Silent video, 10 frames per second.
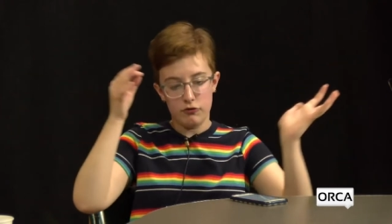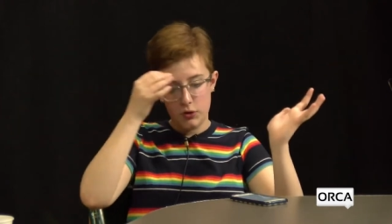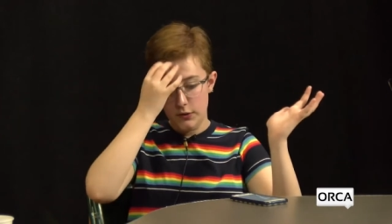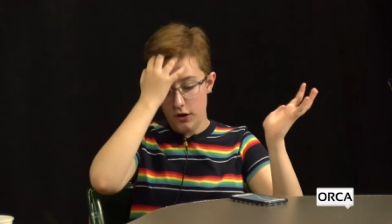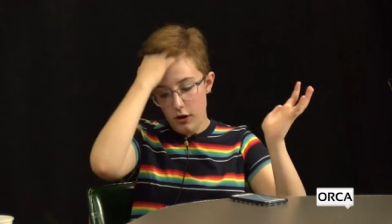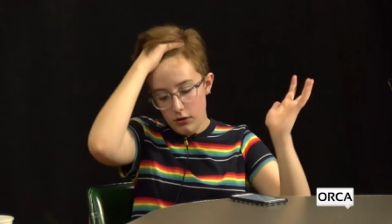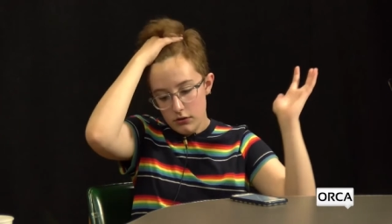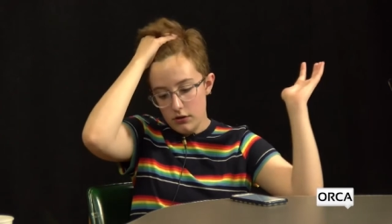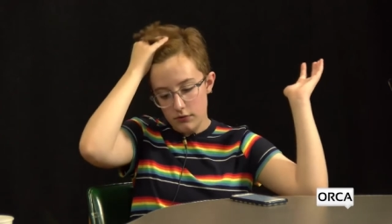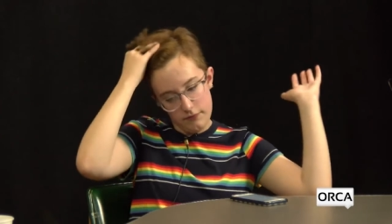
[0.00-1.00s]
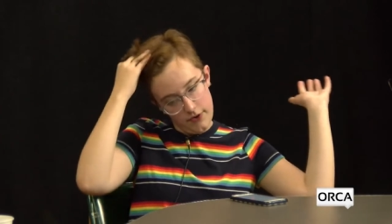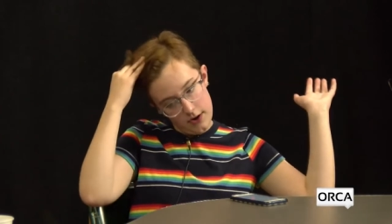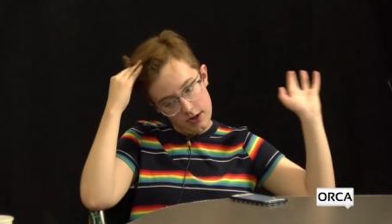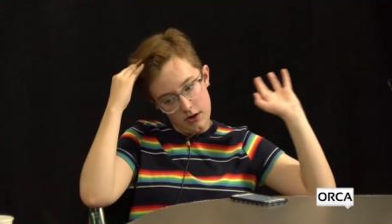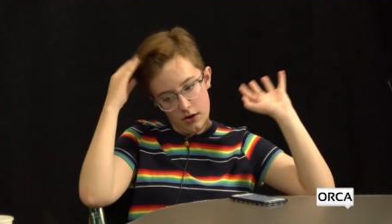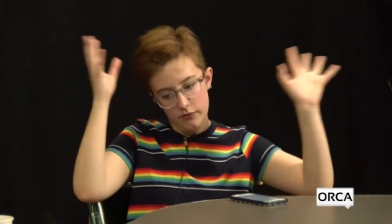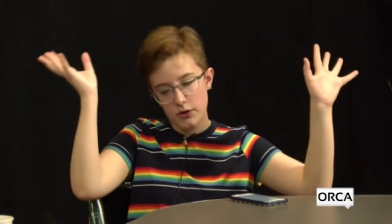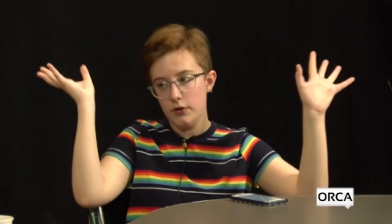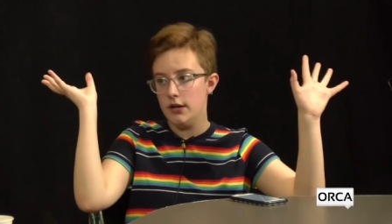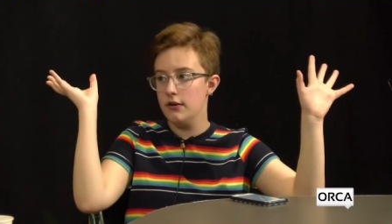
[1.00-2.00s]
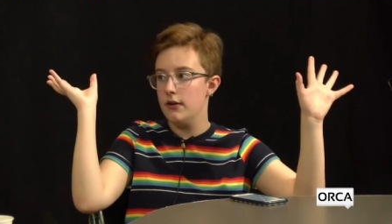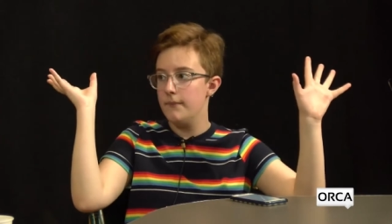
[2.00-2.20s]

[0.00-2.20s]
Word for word: So it's all very convoluted.